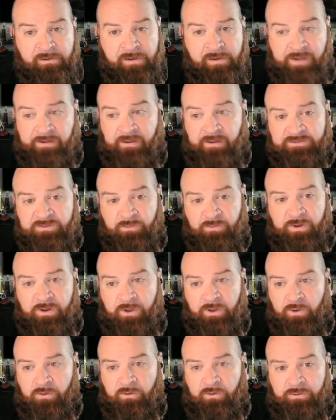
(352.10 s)
and doesn't want
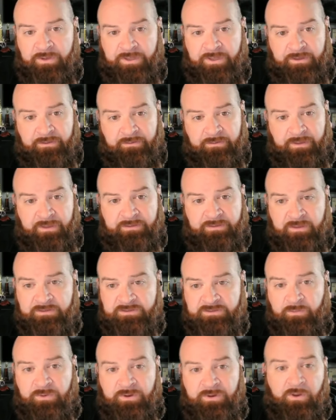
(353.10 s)
to own it and
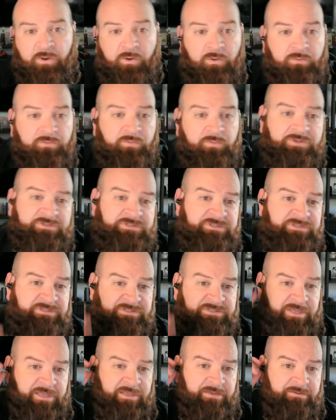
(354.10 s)
doesn't want to own what she
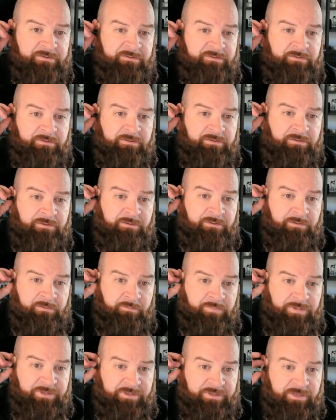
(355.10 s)
said?
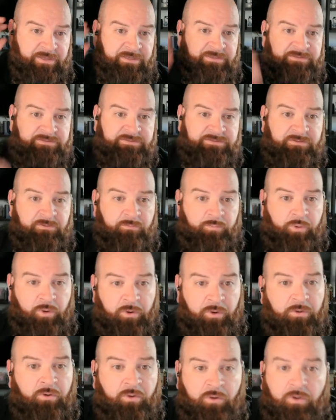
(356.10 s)
Because,
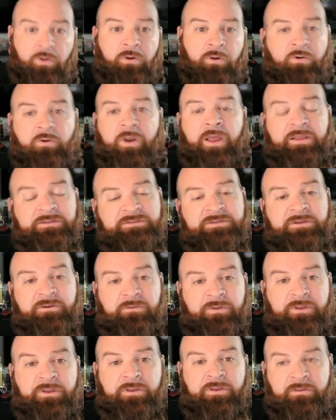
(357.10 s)
per her
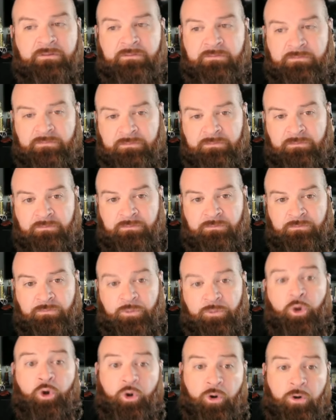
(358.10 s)
criteria,
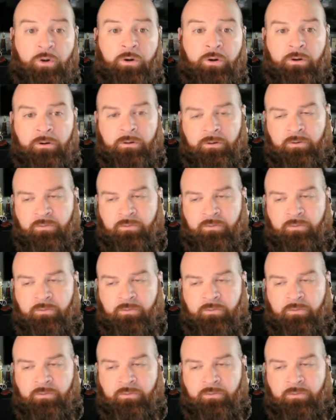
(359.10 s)
her